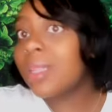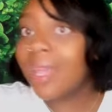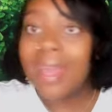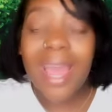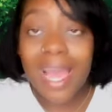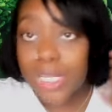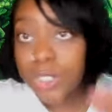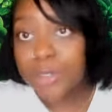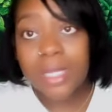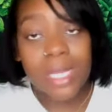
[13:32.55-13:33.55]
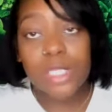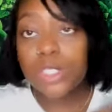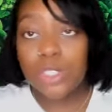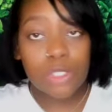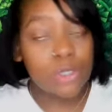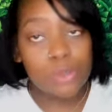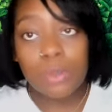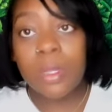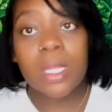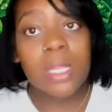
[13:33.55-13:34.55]
Like, add your things
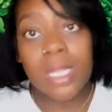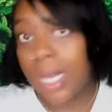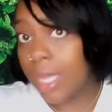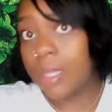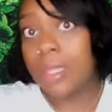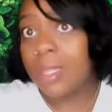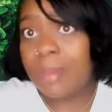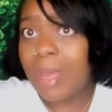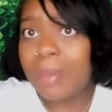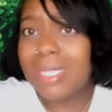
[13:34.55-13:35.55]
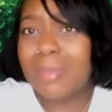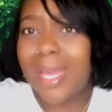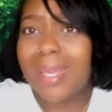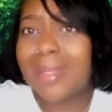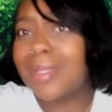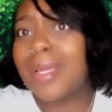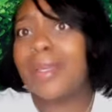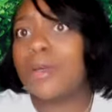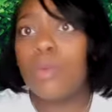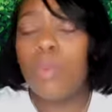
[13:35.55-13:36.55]
to the, the baby's bag.
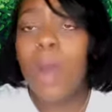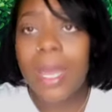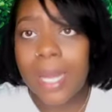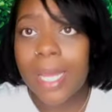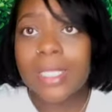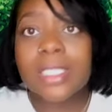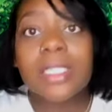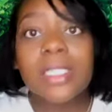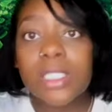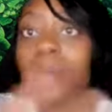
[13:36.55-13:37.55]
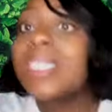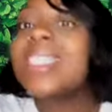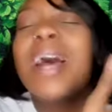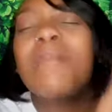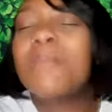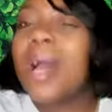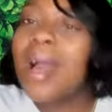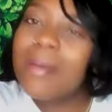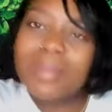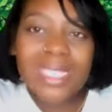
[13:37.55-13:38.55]
Like, why not? So it's a
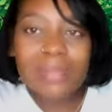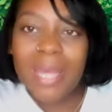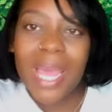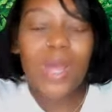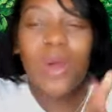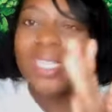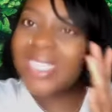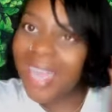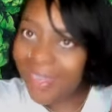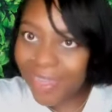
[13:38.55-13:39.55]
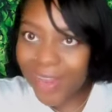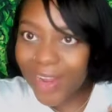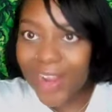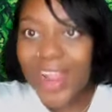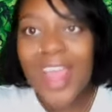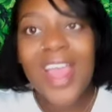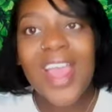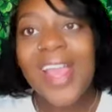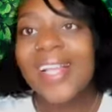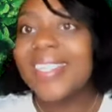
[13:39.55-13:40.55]
mom's bag altogether.
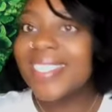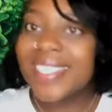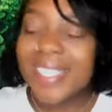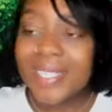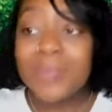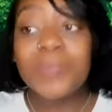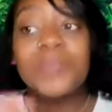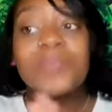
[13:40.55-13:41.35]
So